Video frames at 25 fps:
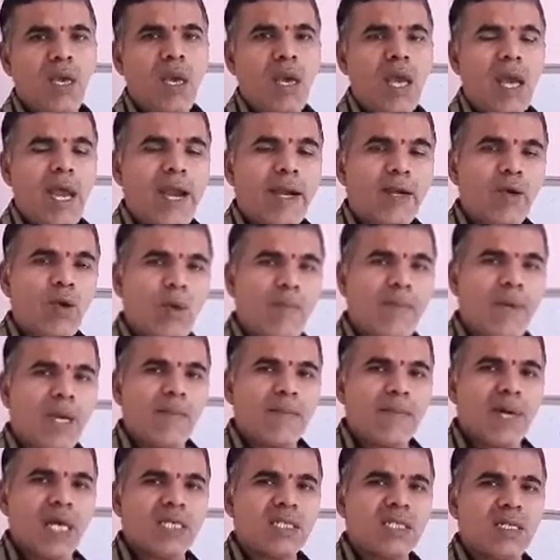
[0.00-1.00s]

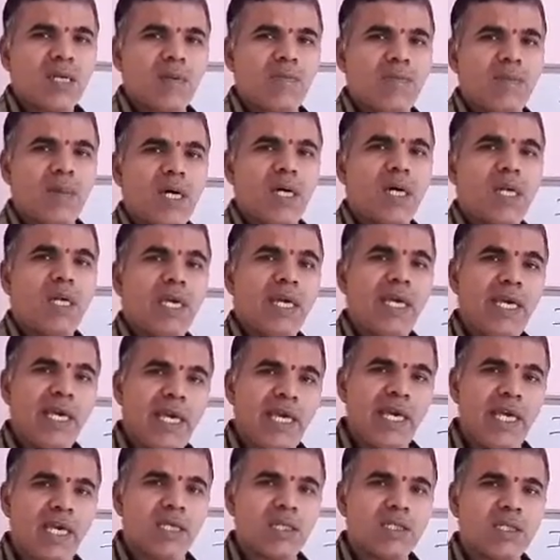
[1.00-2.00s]
Atomic mass number
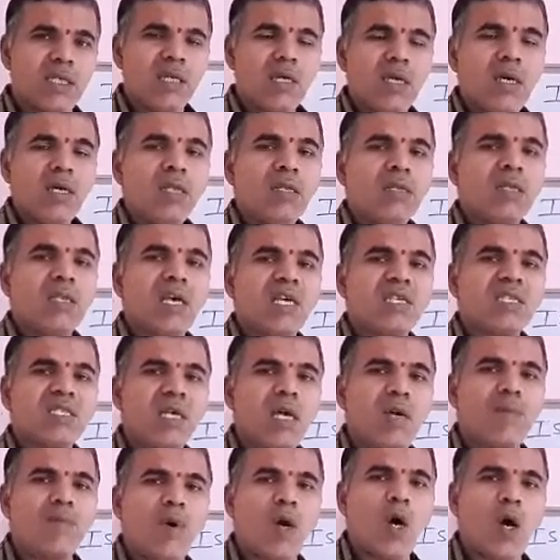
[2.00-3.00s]
is the
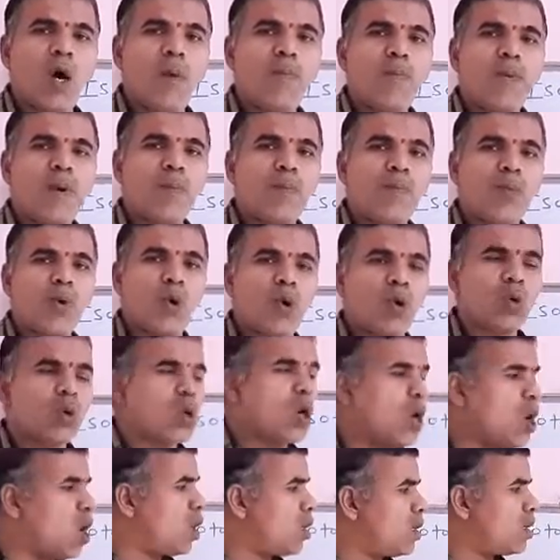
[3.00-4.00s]
sum of a
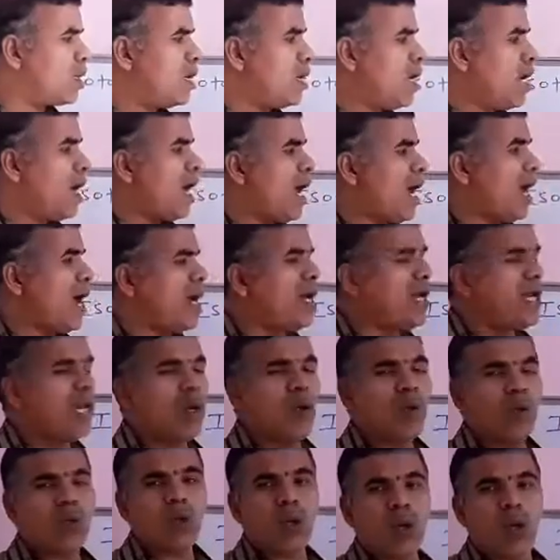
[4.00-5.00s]
proton and
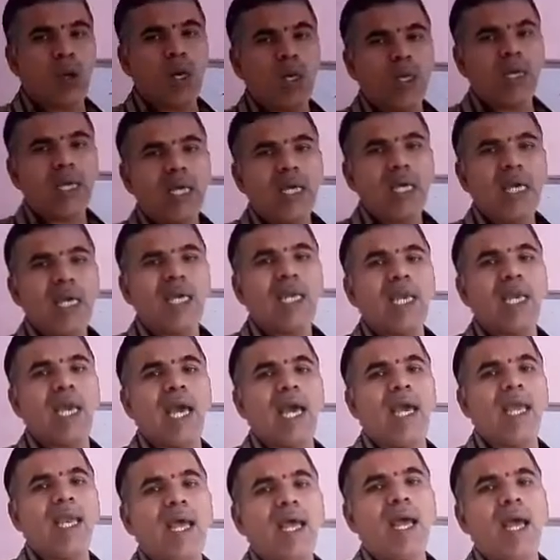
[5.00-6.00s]
neutron in
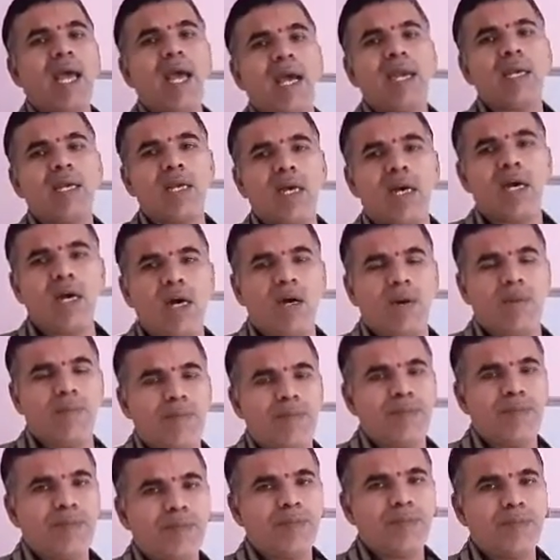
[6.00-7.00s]
an atom.
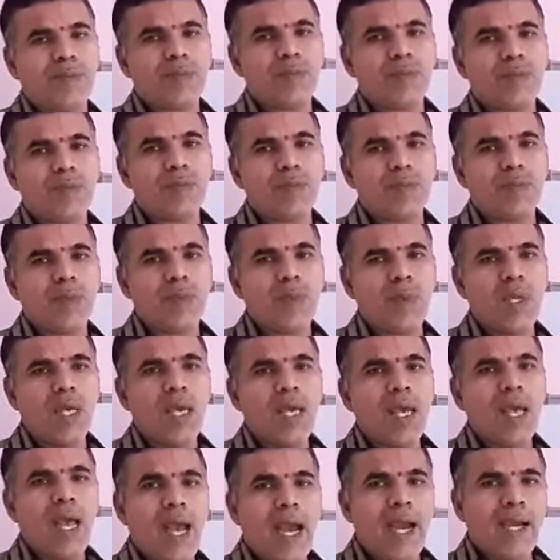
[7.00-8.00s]

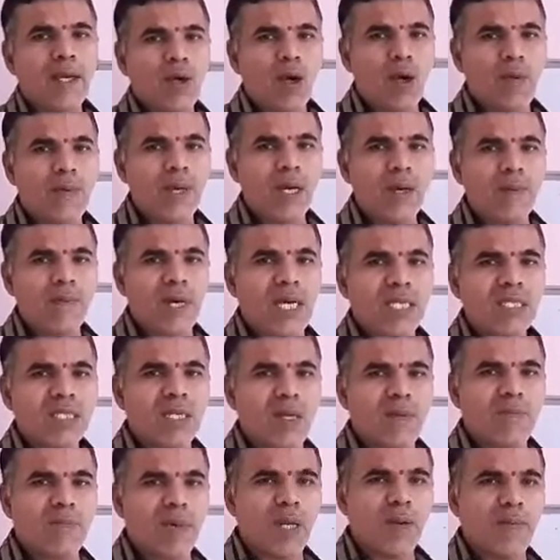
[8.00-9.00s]
Atomic mass
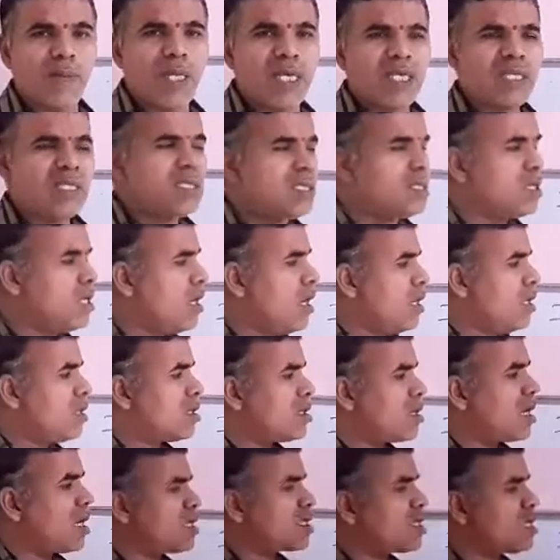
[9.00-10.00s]
number means
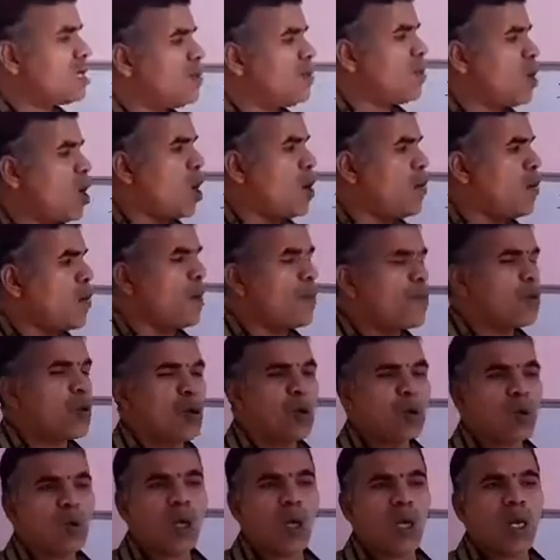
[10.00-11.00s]
the sum of a
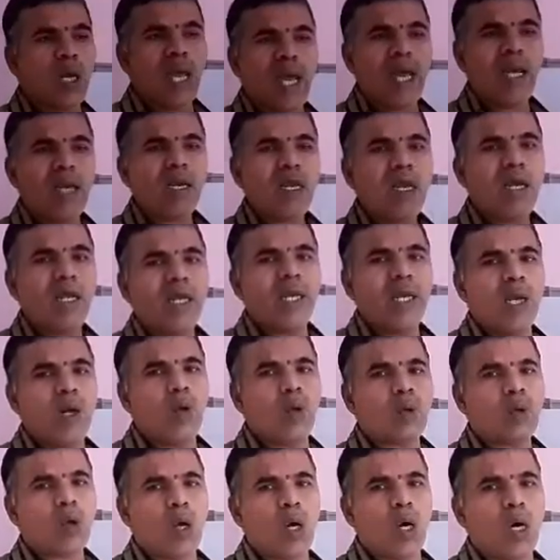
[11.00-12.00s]
proton and
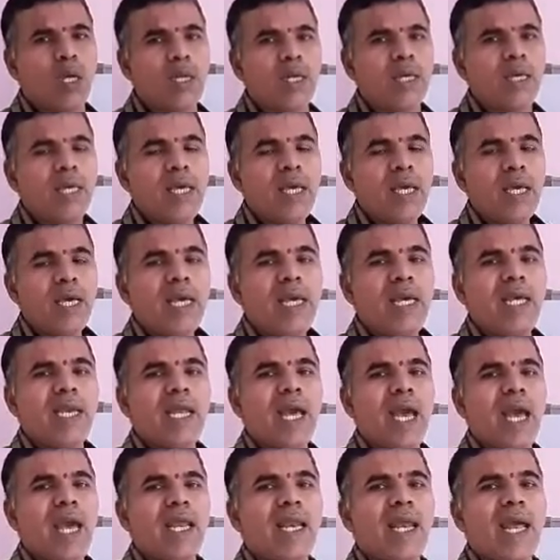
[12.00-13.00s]
neutron in
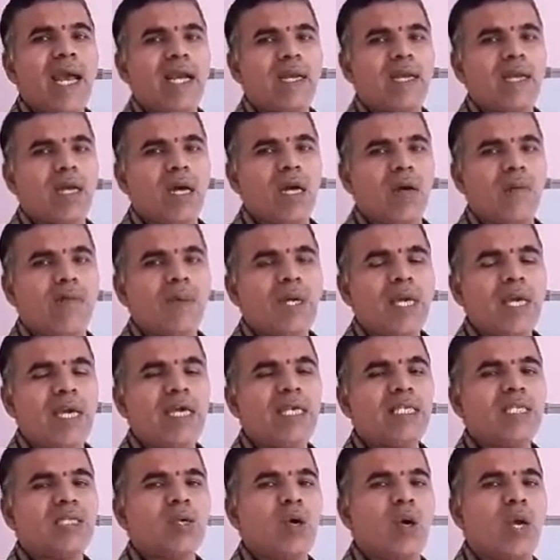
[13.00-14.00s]
an atom
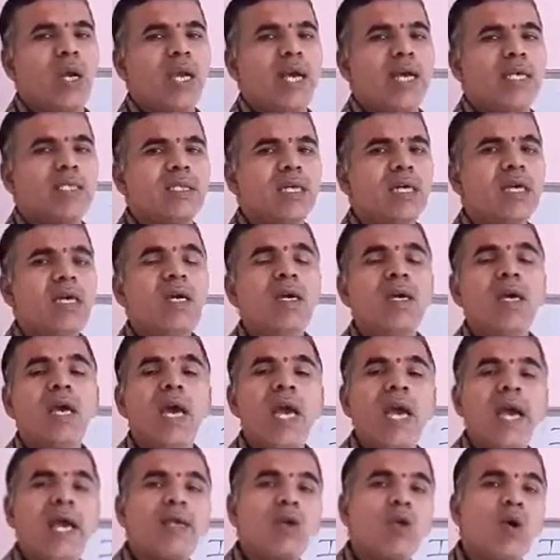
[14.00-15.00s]
is called as an
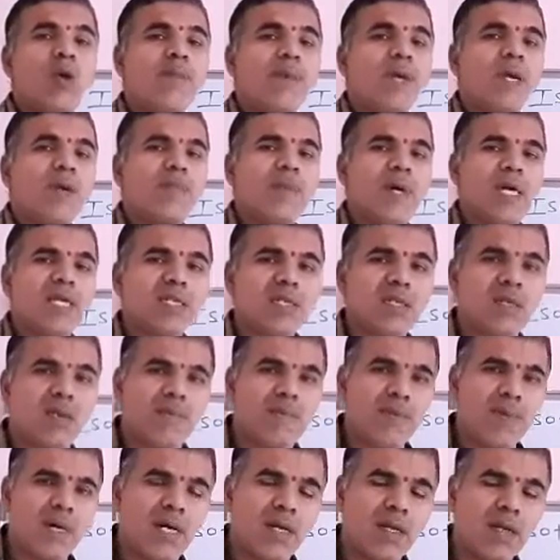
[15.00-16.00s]
atomic mass
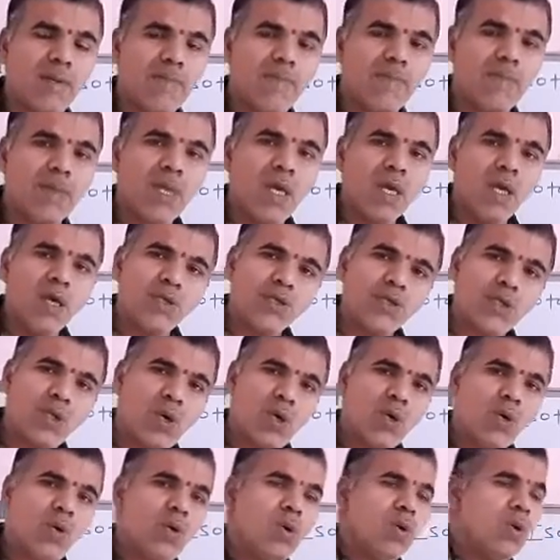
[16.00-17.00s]
number.
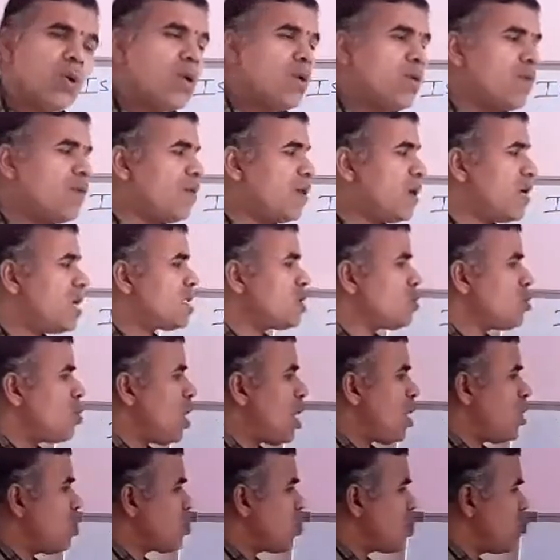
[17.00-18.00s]
So first
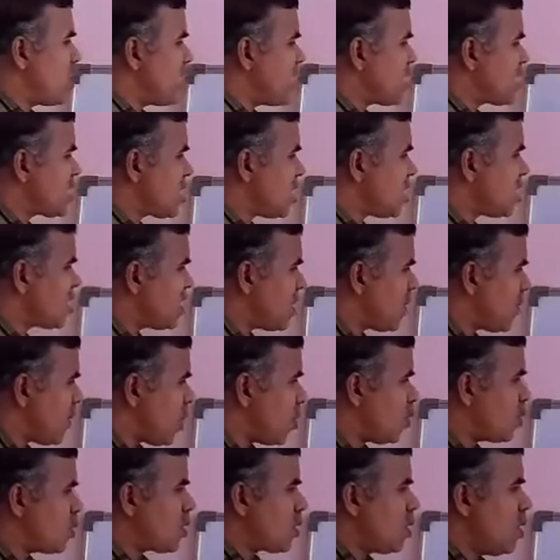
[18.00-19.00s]
we have to discuss
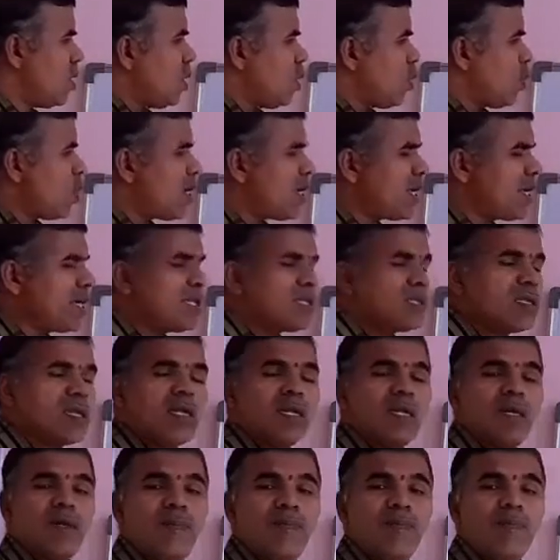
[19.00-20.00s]
about what is
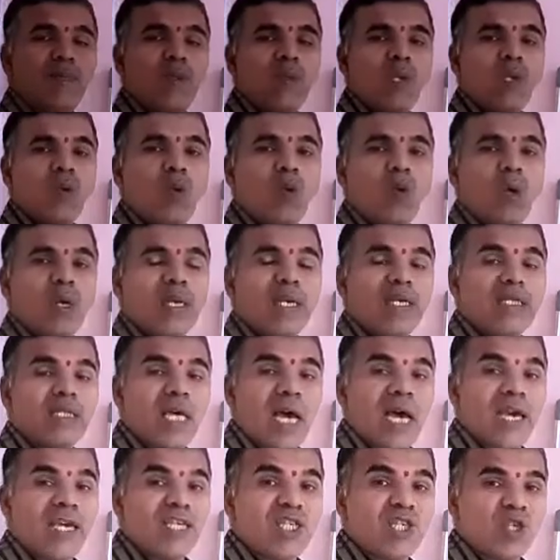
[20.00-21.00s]
the
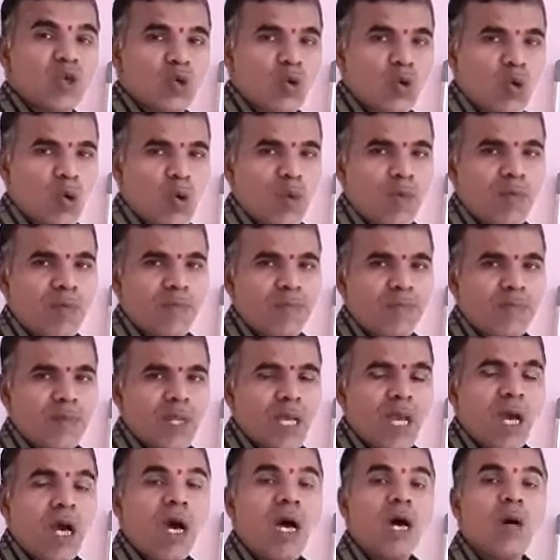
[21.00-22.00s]
isotope.
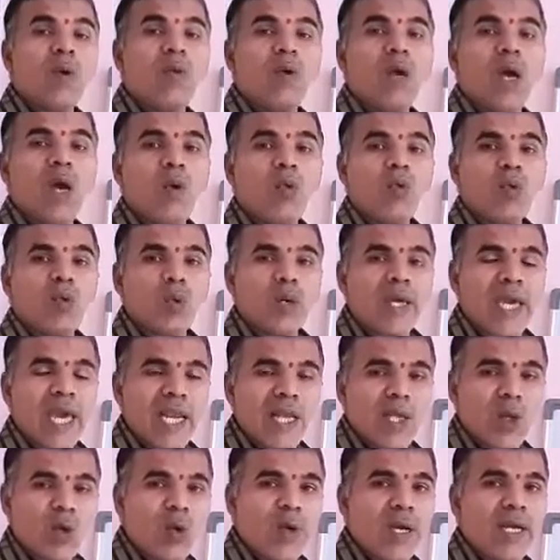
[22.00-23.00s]
How we have to
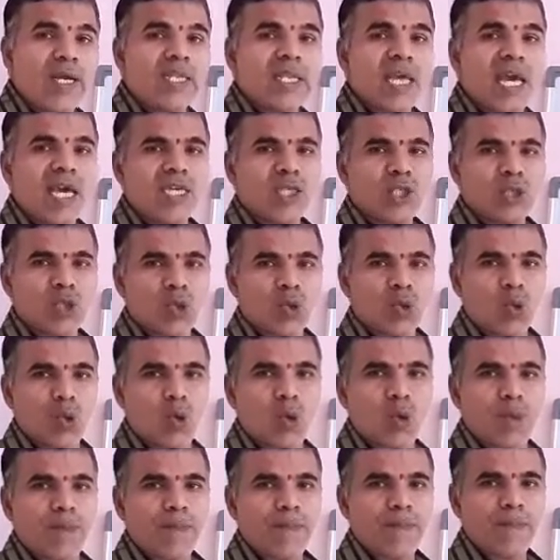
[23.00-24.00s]
calculate the
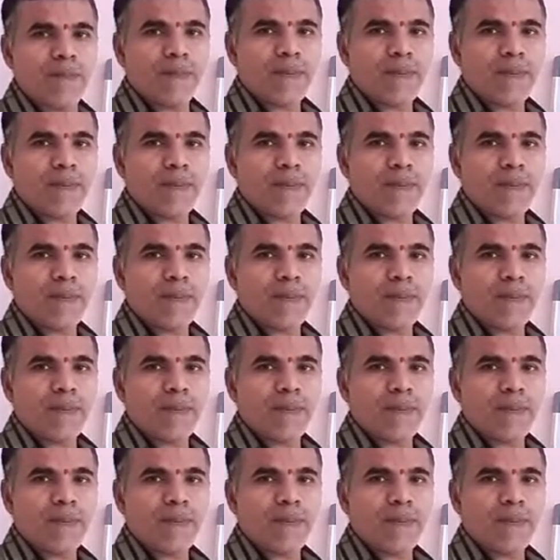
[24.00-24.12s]
isotope.